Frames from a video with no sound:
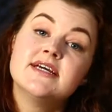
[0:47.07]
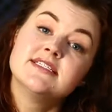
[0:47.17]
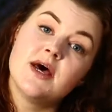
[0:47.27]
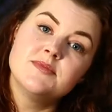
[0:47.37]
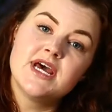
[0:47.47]

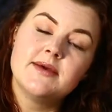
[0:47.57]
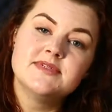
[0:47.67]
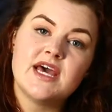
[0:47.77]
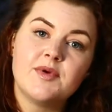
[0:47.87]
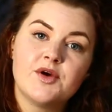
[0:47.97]
Sometimes
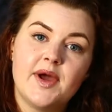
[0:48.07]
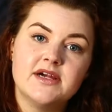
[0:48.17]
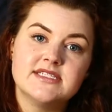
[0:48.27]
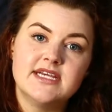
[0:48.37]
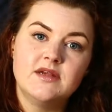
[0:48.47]
that
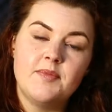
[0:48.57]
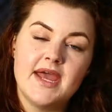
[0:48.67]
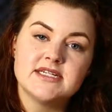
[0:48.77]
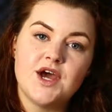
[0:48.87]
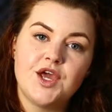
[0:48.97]
requires seeing
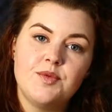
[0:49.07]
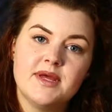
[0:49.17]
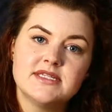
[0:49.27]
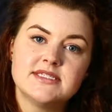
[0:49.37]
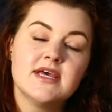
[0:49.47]
bank
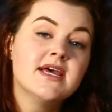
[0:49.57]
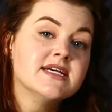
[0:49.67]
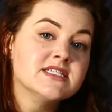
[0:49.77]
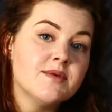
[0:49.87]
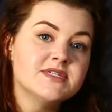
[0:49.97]
documents,
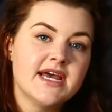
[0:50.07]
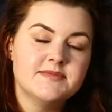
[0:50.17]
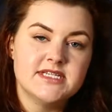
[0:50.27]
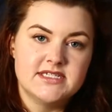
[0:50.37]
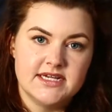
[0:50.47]

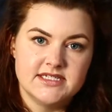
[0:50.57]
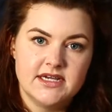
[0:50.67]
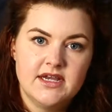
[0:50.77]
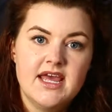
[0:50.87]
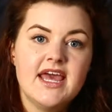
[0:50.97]
sometimes it doesn't.